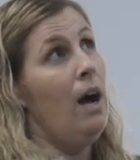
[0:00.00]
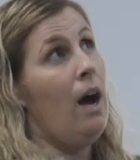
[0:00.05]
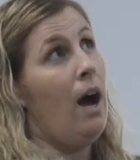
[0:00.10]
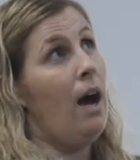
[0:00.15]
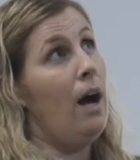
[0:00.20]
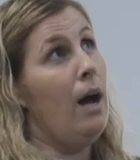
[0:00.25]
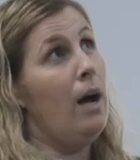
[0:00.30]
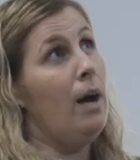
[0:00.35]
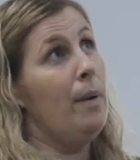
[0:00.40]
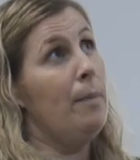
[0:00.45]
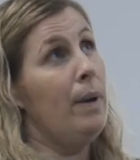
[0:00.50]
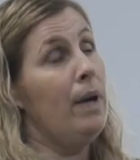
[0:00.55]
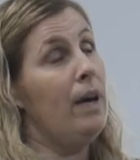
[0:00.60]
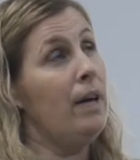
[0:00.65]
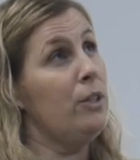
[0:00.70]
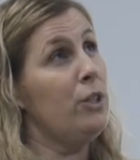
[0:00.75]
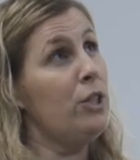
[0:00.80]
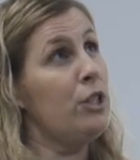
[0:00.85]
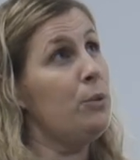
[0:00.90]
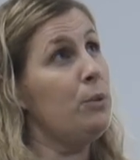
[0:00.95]

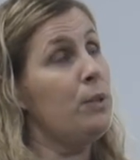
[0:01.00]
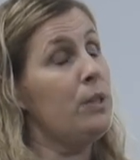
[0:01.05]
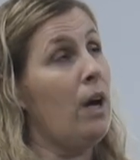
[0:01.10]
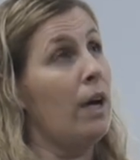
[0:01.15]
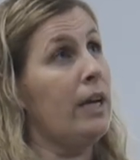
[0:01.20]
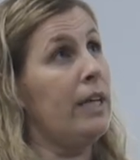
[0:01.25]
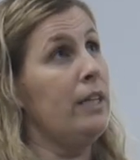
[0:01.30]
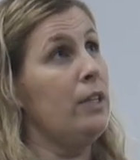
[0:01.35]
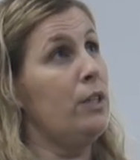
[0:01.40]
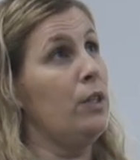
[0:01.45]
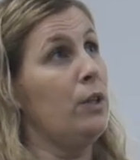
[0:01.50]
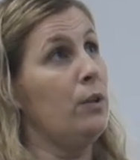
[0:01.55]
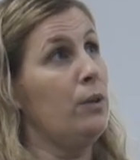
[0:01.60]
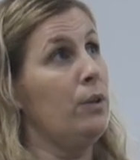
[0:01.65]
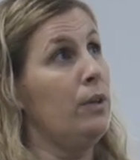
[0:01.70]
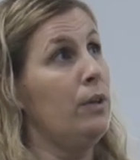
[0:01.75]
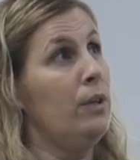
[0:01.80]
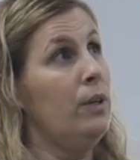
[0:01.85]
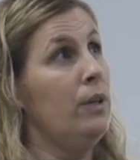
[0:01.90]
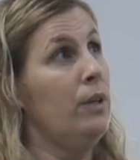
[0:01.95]
I just was talking
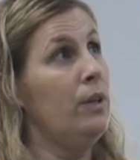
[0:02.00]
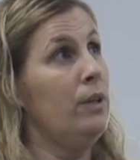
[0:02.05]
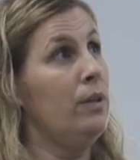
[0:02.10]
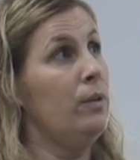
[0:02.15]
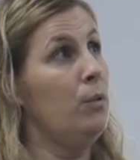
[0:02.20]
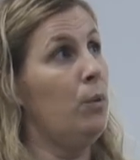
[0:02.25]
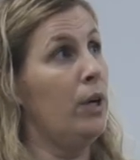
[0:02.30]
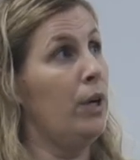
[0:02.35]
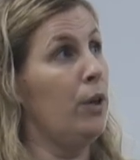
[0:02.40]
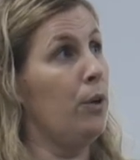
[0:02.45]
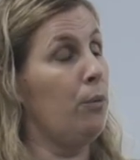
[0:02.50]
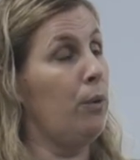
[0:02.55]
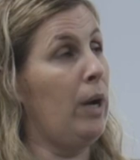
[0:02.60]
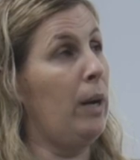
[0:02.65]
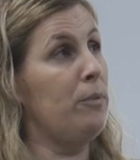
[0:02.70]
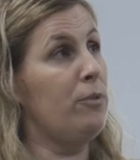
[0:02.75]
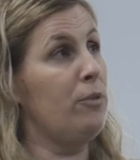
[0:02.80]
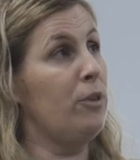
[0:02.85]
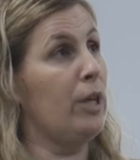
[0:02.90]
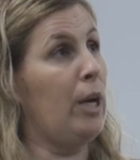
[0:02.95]
to one of the
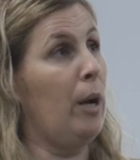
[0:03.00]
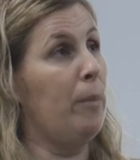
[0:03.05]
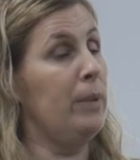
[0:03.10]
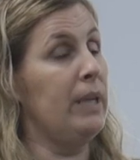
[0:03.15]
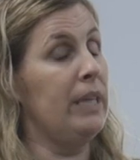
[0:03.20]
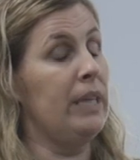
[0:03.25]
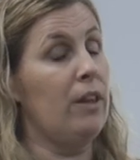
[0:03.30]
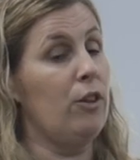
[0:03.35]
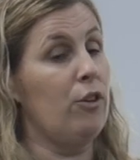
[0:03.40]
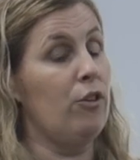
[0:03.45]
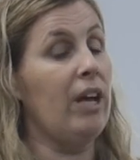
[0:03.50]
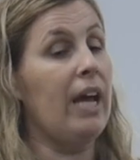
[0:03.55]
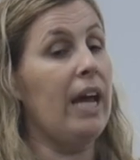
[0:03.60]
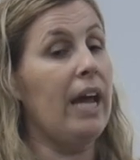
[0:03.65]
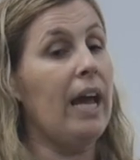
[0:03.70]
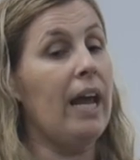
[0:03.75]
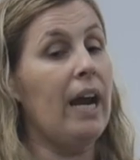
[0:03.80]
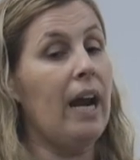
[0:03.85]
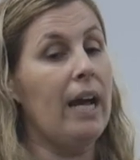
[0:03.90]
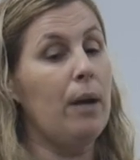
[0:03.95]
reps for the company the other
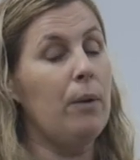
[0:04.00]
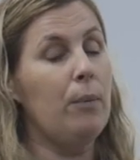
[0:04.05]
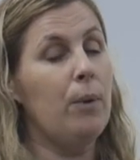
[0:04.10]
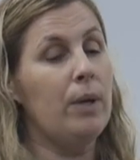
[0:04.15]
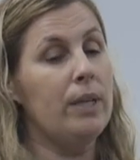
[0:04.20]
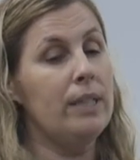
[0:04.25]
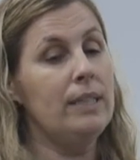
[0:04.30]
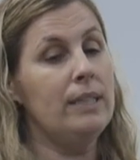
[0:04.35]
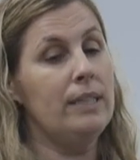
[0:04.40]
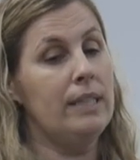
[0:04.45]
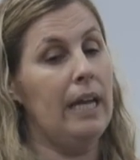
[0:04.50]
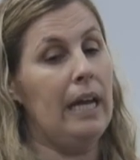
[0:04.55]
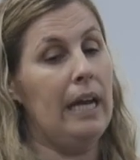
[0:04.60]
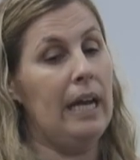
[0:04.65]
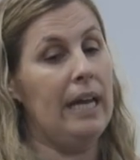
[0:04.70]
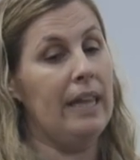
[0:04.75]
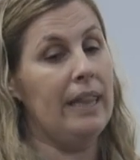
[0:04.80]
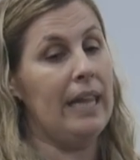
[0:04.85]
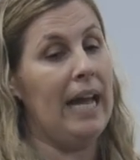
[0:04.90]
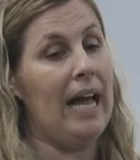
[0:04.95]
day, and I want to
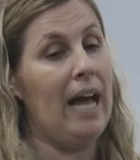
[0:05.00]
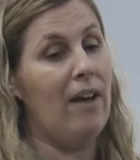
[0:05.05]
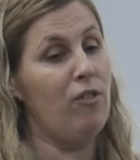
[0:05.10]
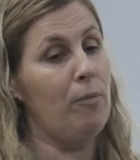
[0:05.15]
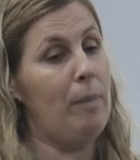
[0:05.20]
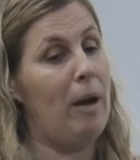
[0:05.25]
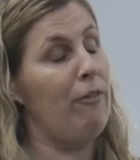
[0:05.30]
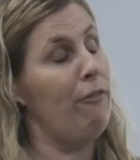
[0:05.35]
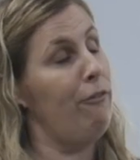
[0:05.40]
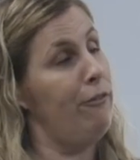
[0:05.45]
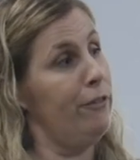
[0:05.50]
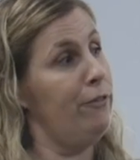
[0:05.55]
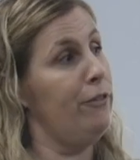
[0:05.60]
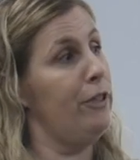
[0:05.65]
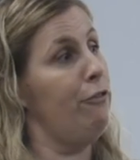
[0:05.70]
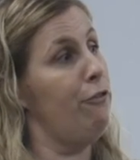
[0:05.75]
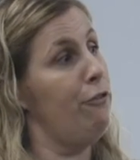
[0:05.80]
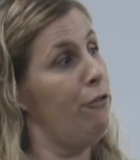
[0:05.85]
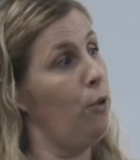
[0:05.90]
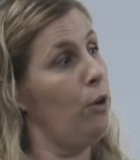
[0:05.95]
say they have about
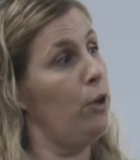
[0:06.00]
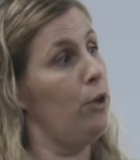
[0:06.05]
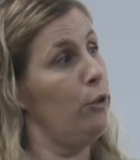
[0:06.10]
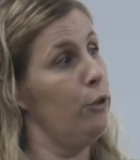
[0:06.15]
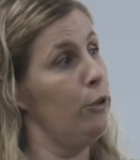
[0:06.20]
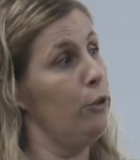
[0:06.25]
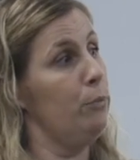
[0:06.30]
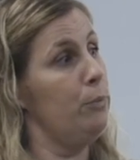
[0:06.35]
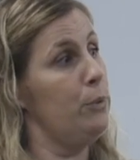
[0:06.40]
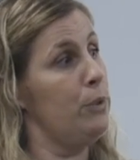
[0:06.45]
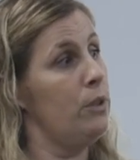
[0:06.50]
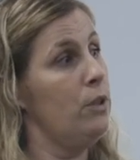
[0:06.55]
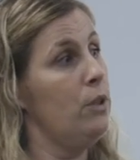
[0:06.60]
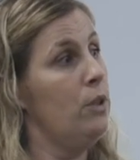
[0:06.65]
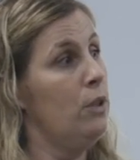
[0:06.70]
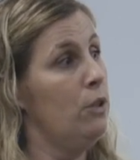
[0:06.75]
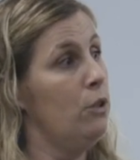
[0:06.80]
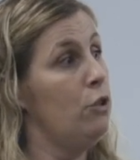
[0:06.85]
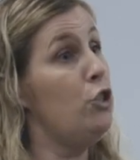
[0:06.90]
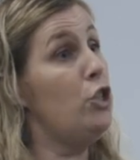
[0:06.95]
54 lubes
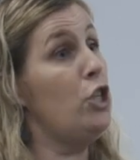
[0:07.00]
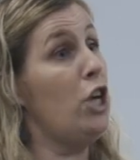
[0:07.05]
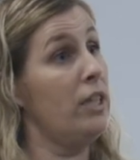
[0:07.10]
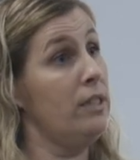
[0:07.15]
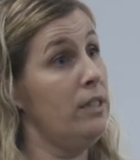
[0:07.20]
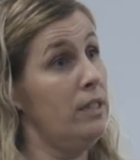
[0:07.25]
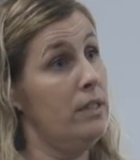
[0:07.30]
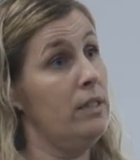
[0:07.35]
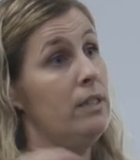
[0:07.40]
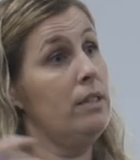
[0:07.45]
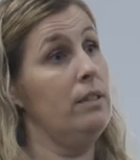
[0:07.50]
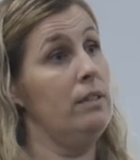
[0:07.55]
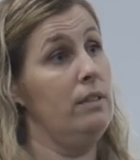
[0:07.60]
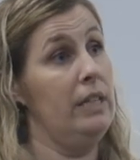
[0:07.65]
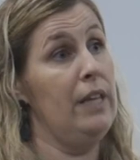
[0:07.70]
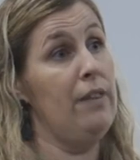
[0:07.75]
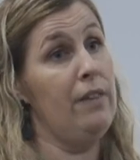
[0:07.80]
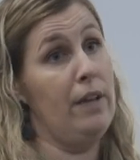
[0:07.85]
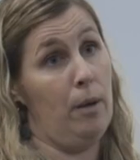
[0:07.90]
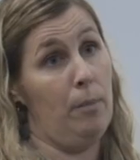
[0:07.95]
just
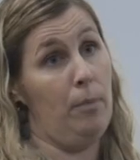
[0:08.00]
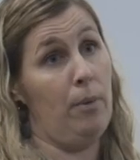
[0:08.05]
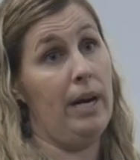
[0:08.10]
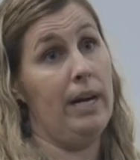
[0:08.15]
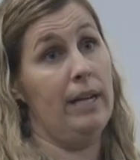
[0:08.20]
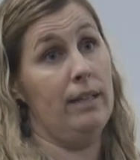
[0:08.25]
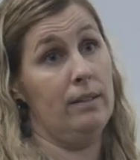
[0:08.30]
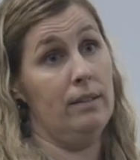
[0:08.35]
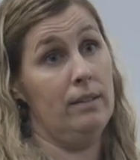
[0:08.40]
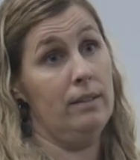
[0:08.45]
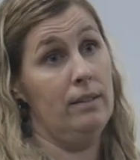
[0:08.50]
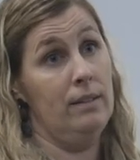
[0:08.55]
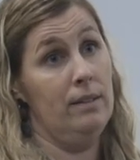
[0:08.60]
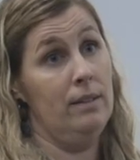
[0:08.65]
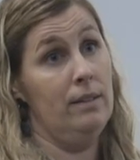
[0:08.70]
in their brand.